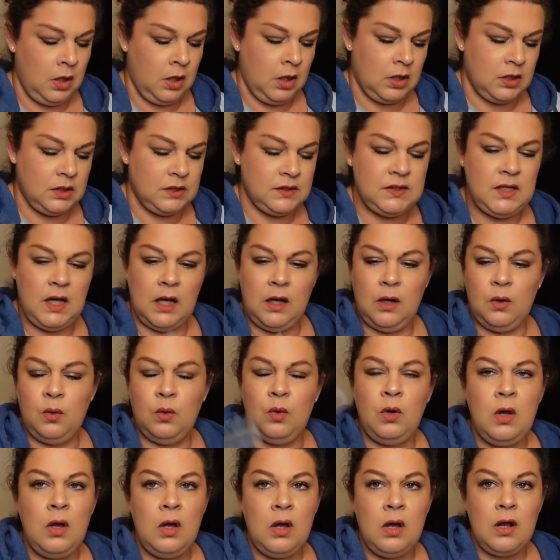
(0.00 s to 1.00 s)

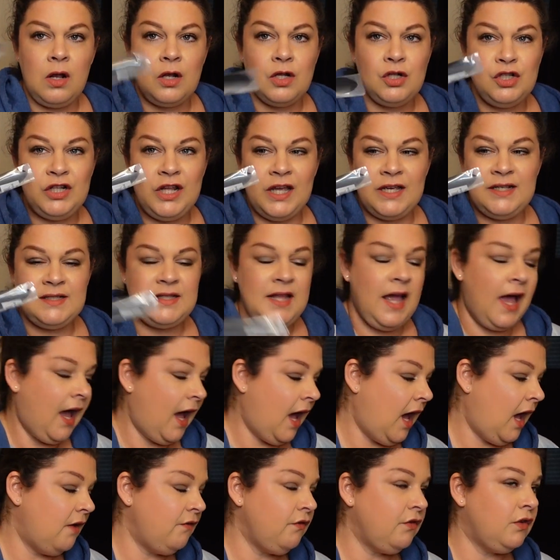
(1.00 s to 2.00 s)
So, nice to
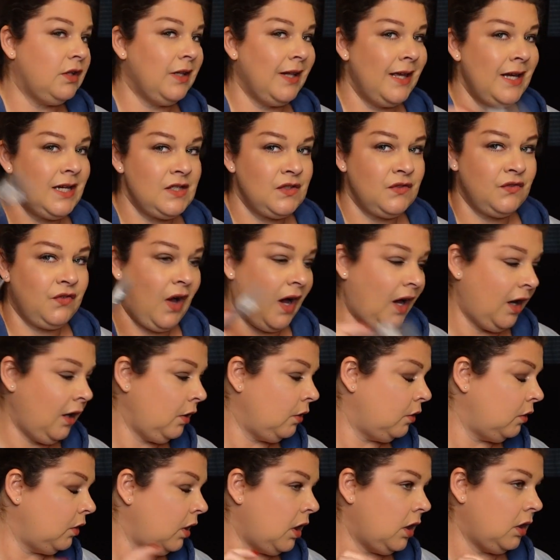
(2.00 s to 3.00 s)
have glass
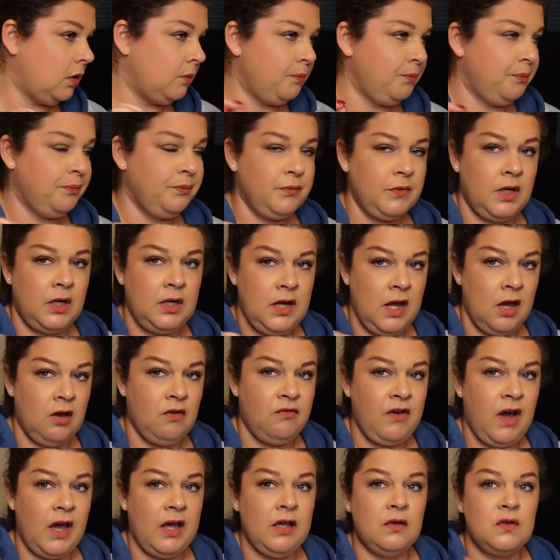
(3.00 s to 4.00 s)
file nail
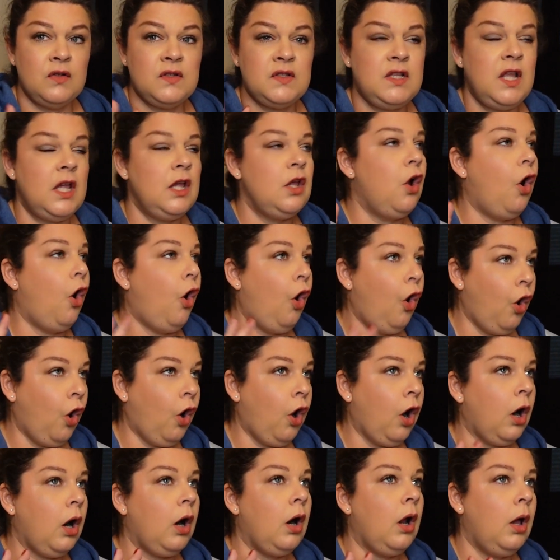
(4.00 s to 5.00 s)
files. They
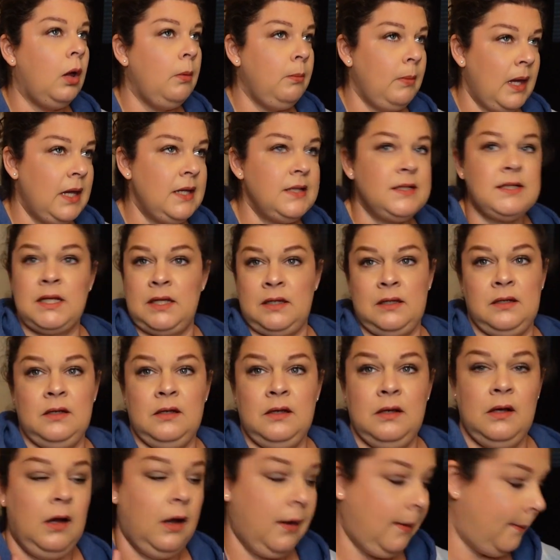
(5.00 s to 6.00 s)
are amazing.
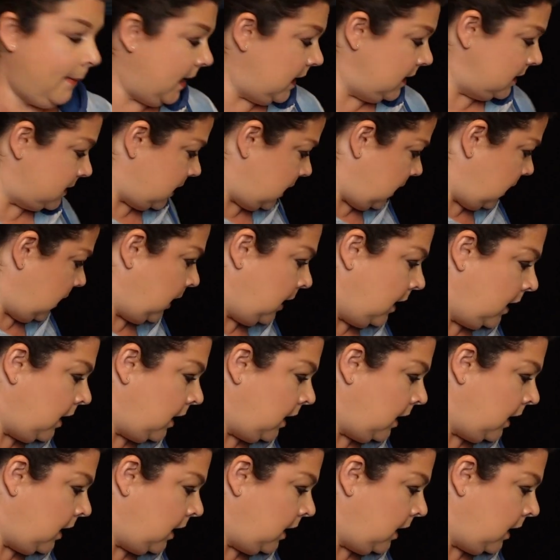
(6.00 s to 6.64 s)
Amazing.